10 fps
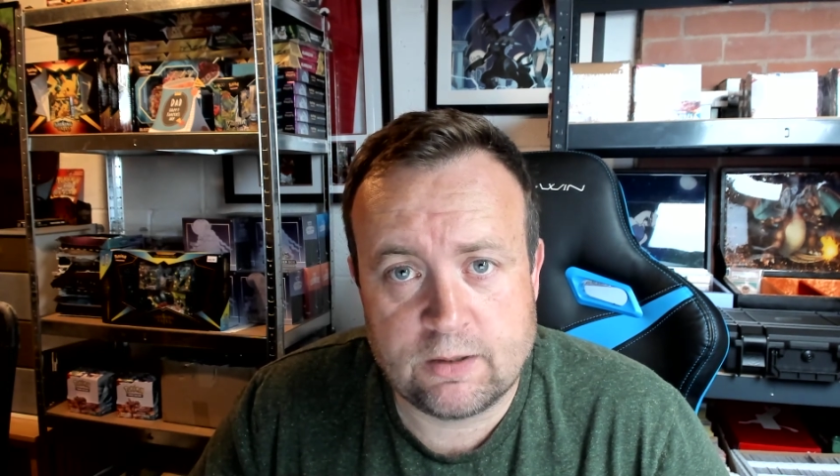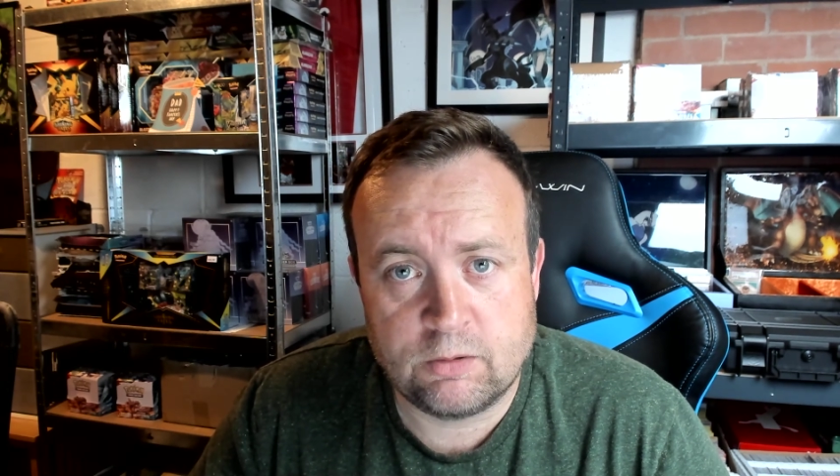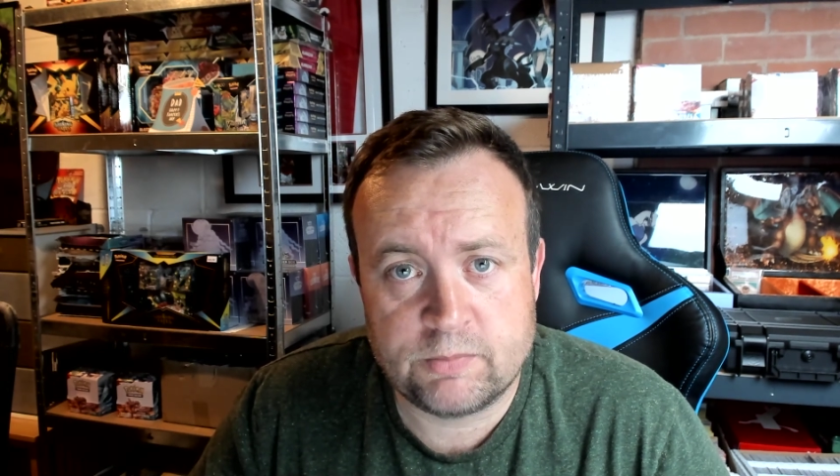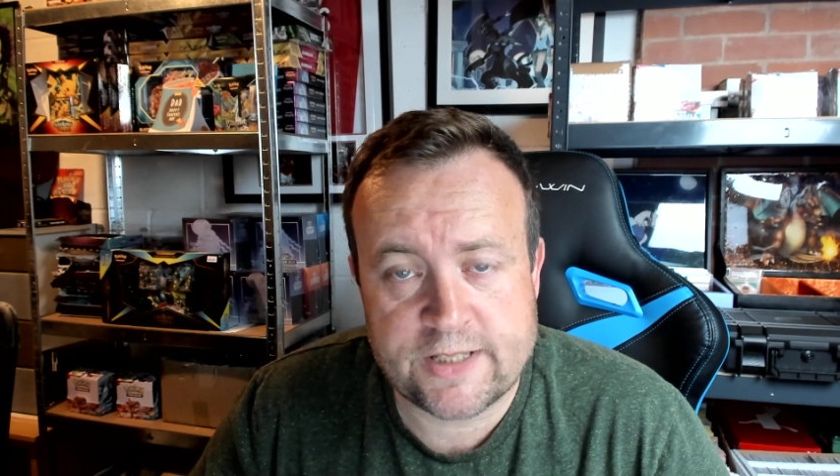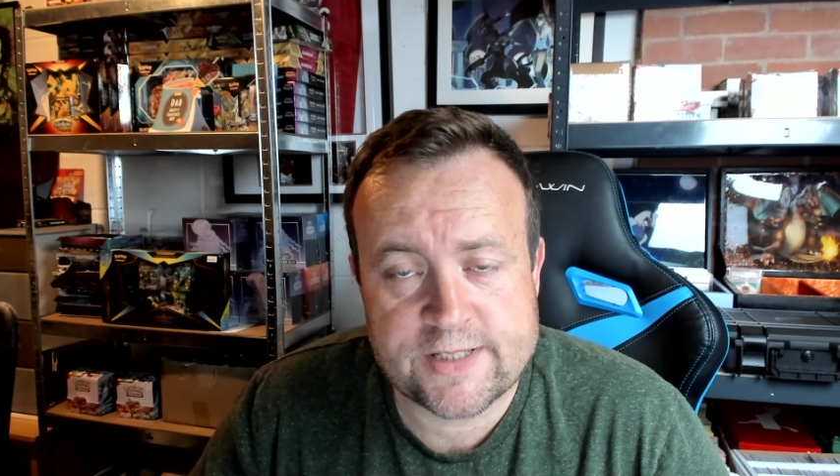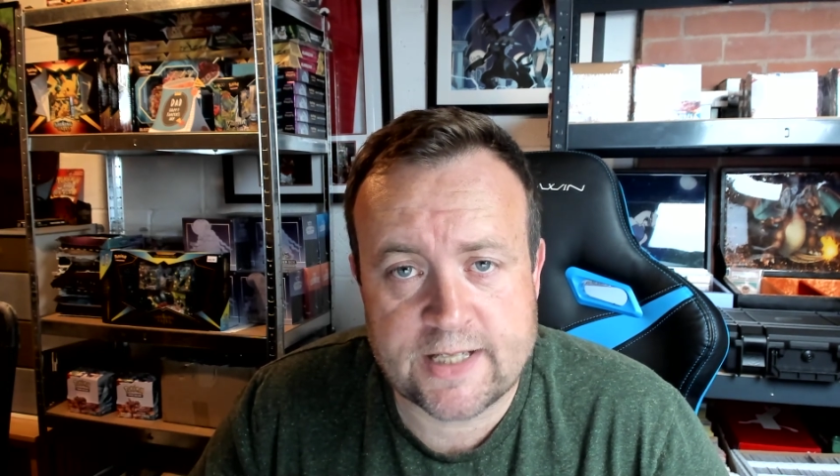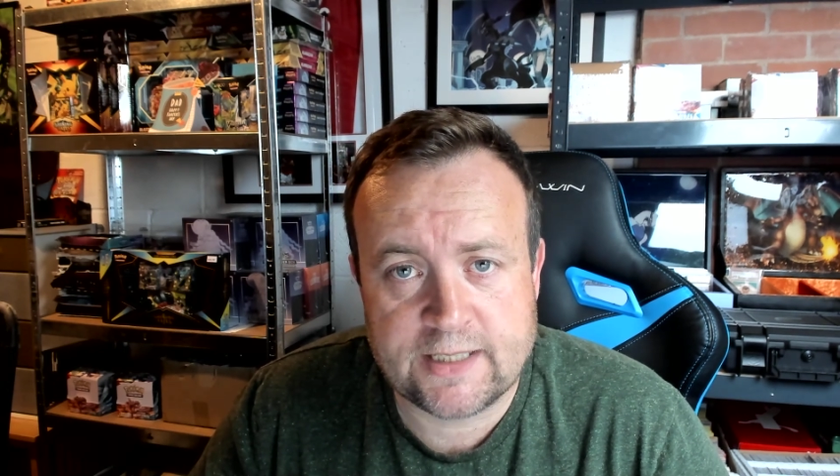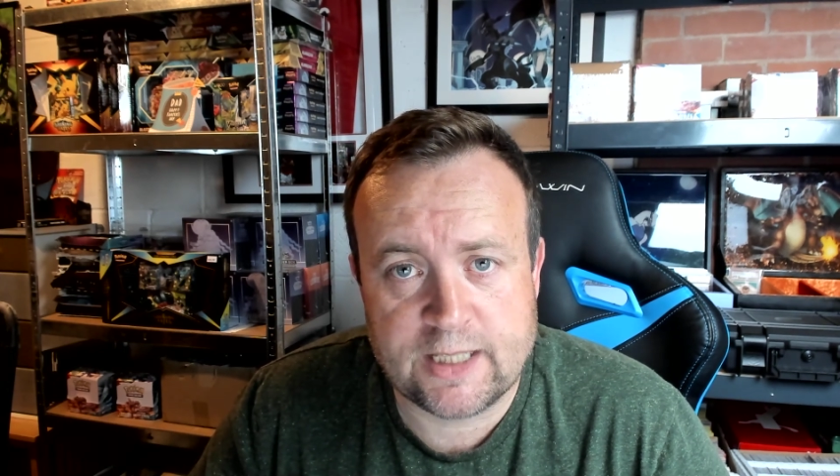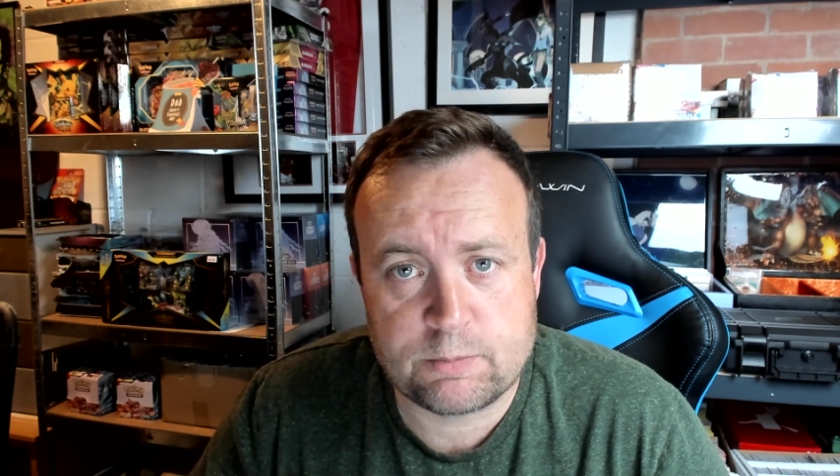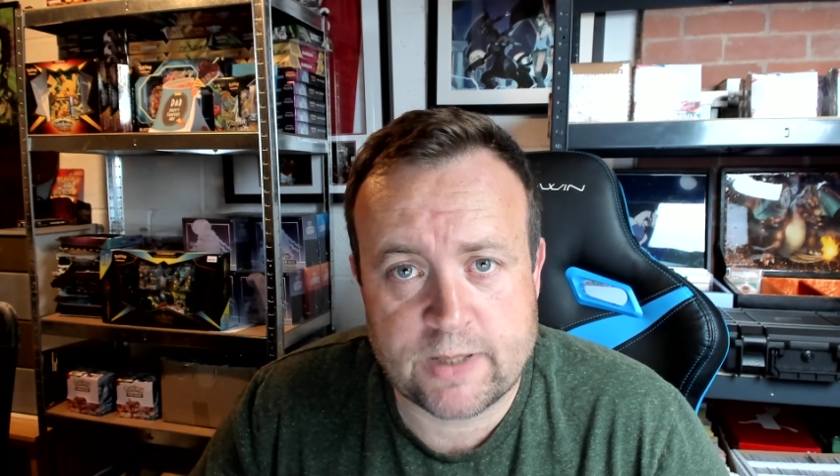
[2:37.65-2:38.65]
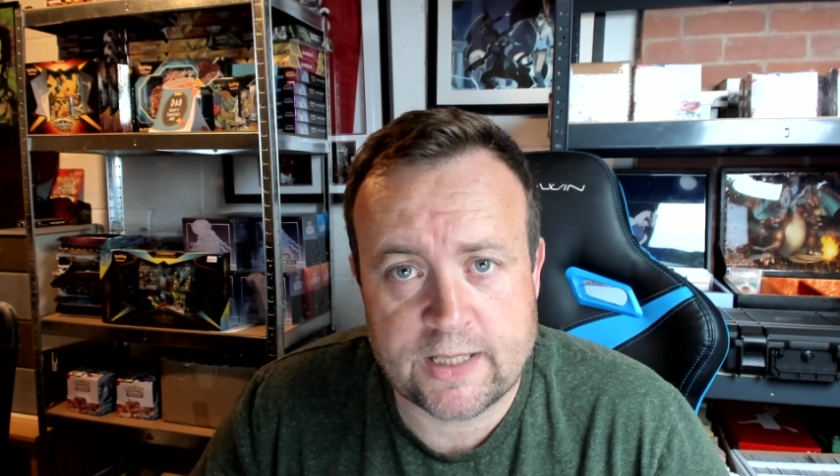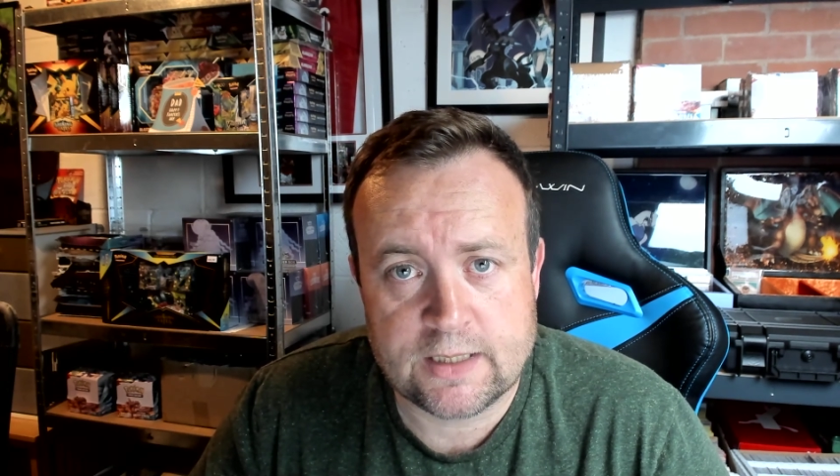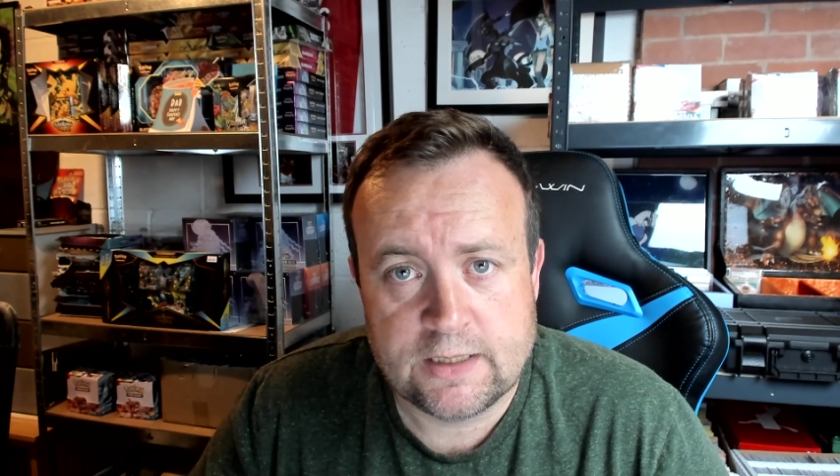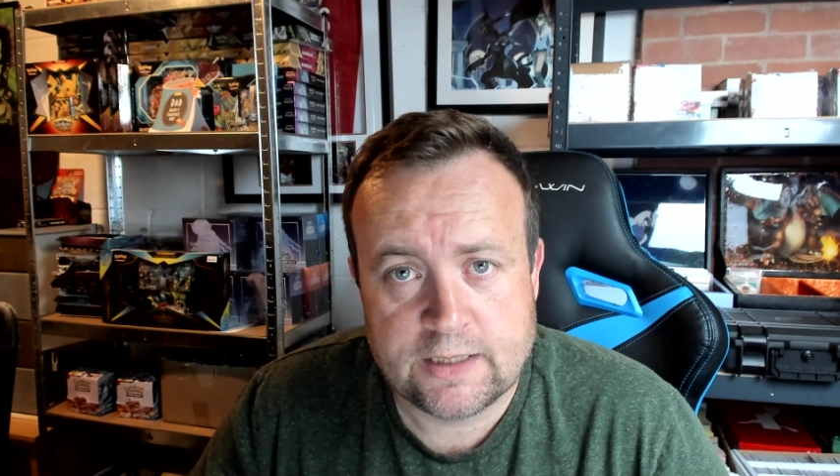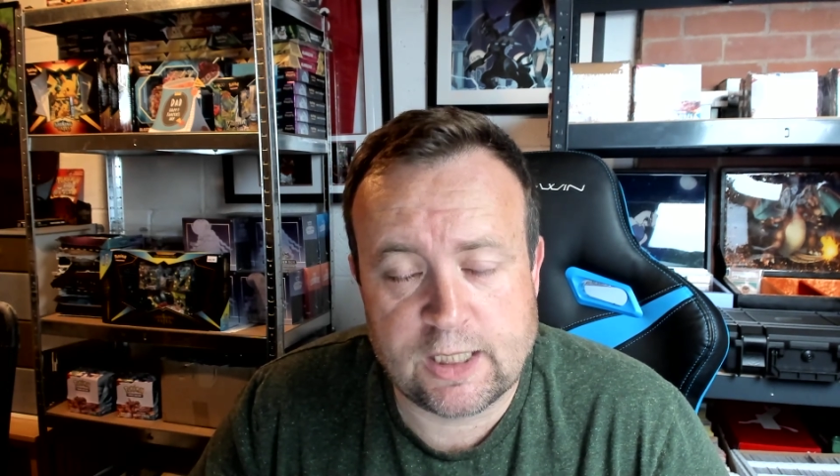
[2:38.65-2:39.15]
and when I say
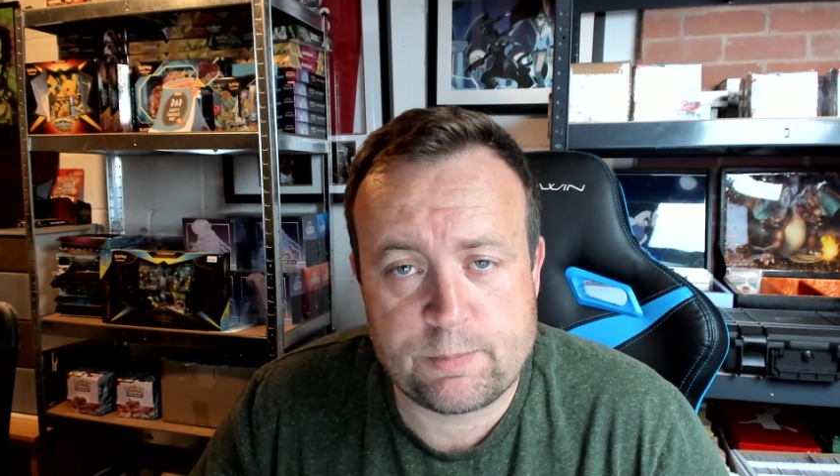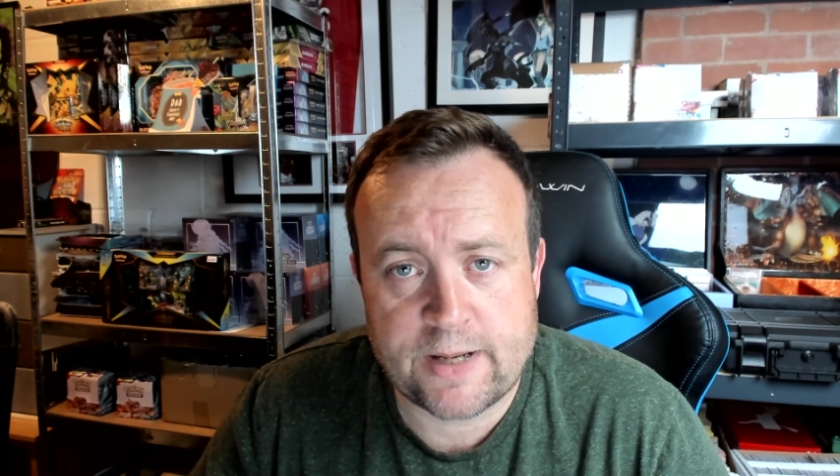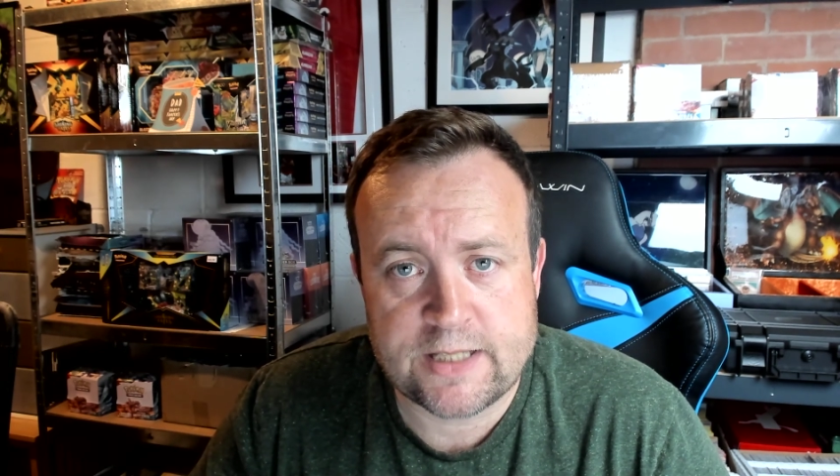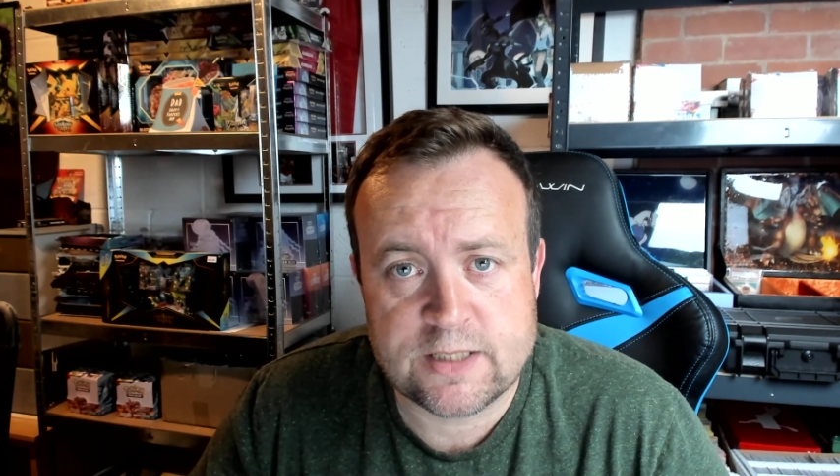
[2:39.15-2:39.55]
clickbait